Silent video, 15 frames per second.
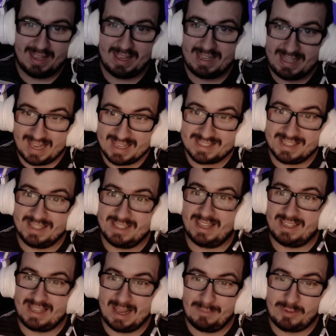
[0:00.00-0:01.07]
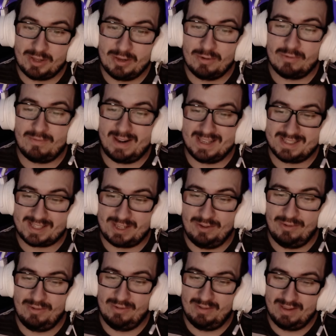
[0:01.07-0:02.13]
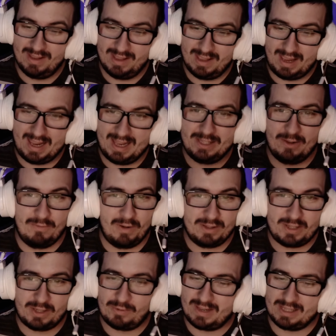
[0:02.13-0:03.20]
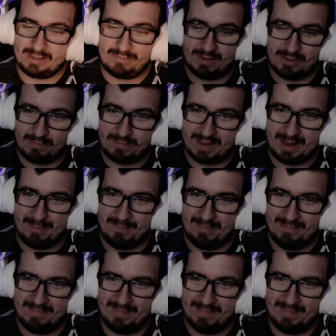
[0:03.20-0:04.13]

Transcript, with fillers: Yes, and he came to your rescue, and you wanted to get rid of him.